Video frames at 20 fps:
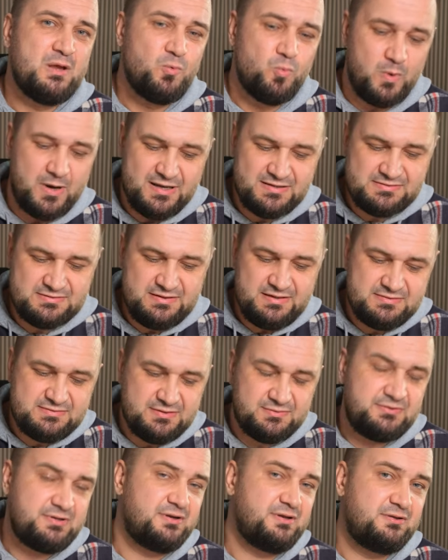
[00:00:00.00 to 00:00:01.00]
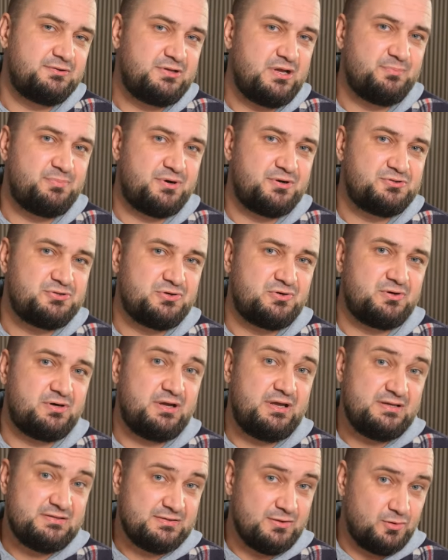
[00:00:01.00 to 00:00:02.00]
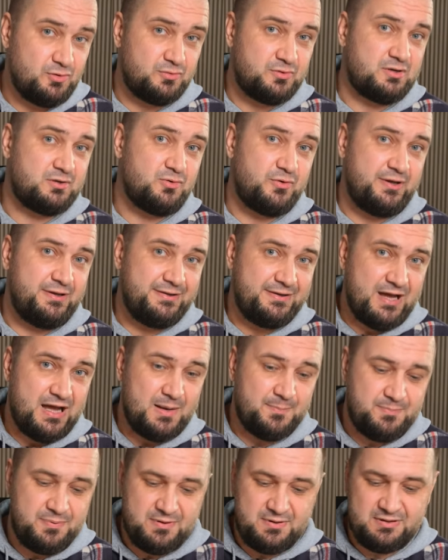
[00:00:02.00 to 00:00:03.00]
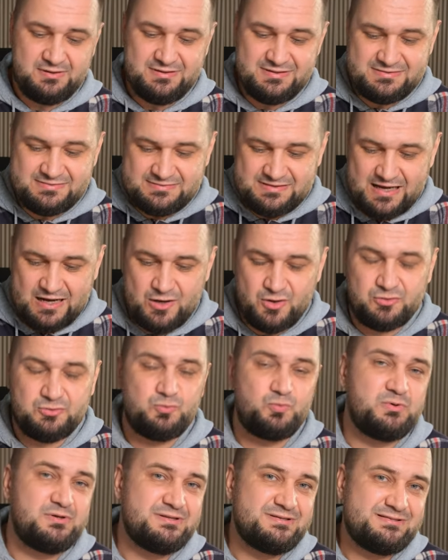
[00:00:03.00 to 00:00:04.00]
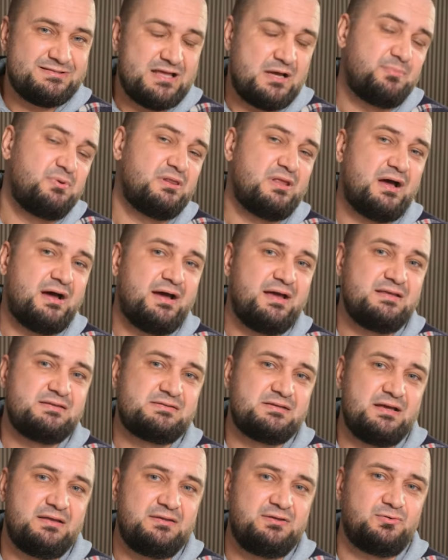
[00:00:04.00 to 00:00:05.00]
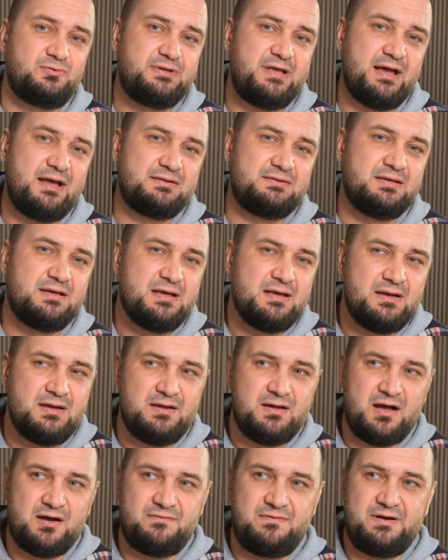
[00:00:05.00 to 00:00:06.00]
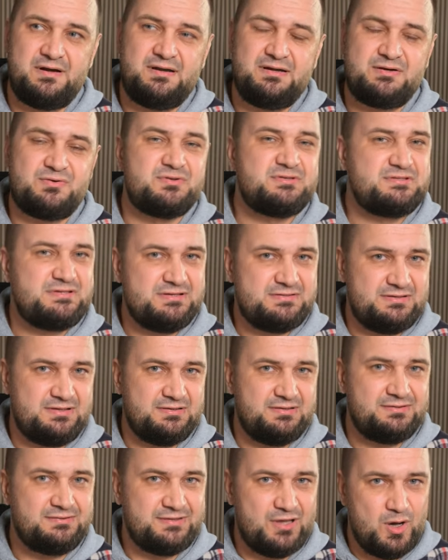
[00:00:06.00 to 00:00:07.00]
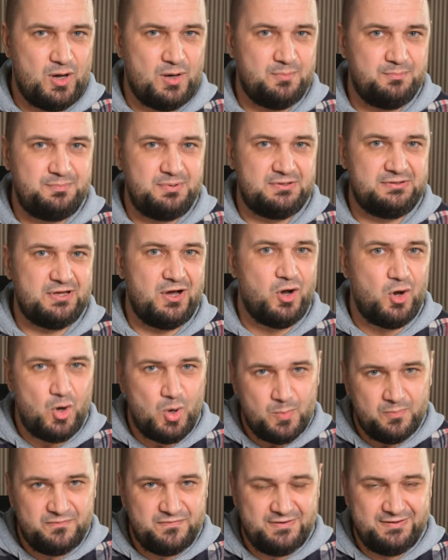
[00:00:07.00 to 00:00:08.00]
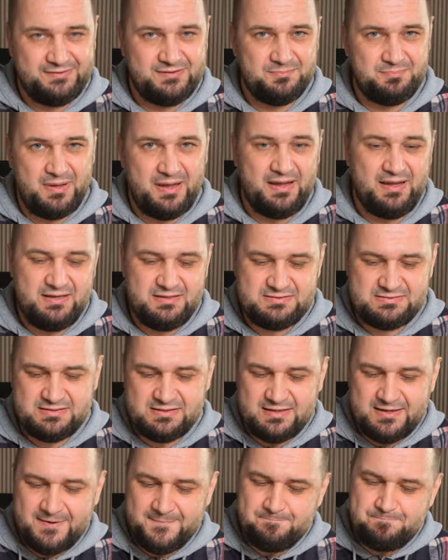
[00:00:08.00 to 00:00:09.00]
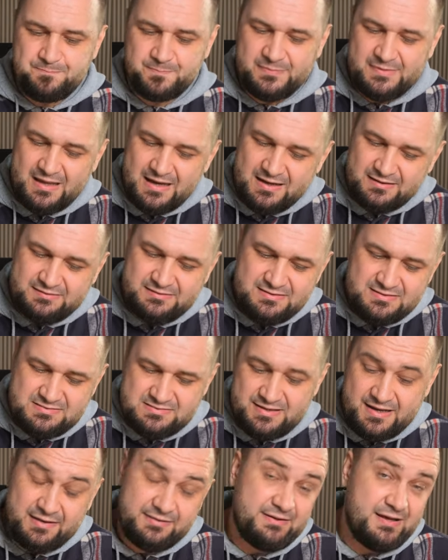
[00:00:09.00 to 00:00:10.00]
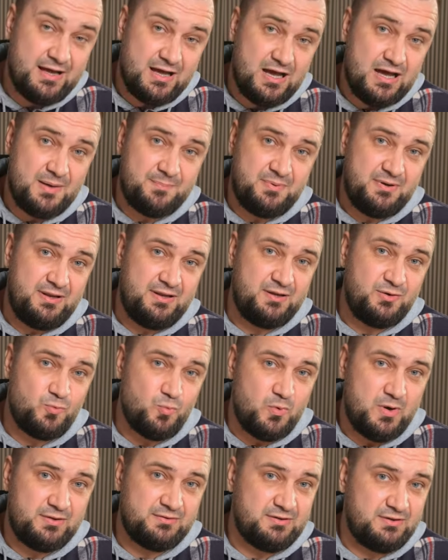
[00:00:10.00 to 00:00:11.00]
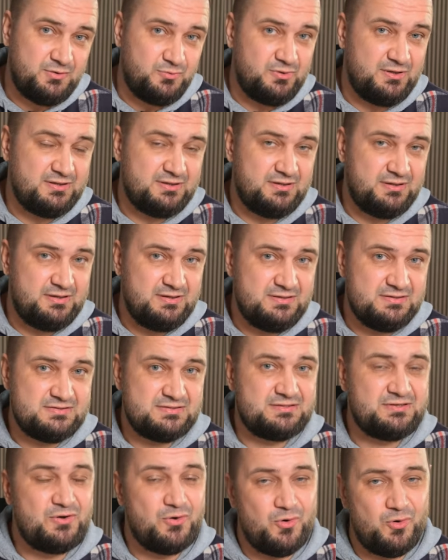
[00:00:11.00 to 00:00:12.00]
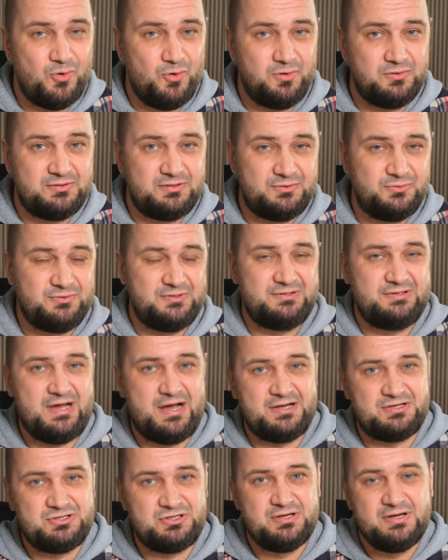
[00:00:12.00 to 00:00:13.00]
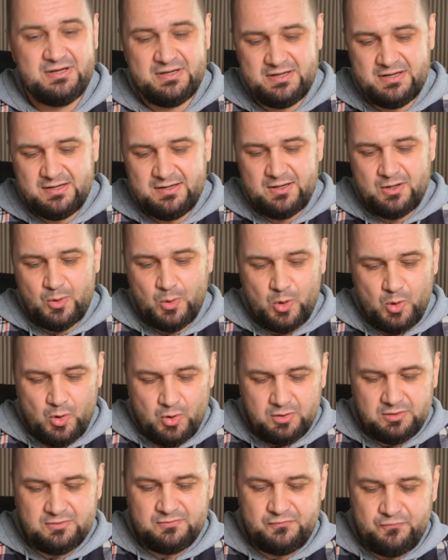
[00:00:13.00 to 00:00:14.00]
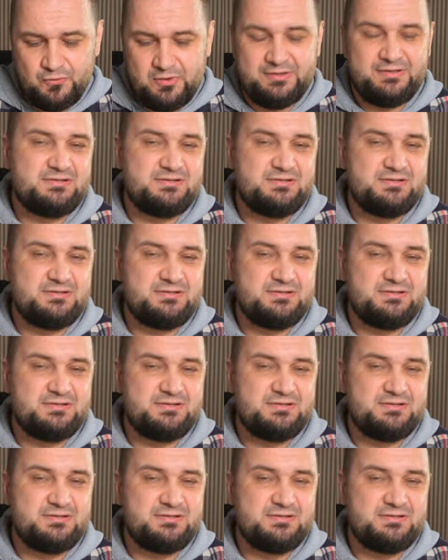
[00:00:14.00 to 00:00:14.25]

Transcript: Once its internal temperature is no longer going up, the sound will stabilize and you'll get a very consistent thump and oomph in the bass. That is not happening when the unit is cold to the touch. All fully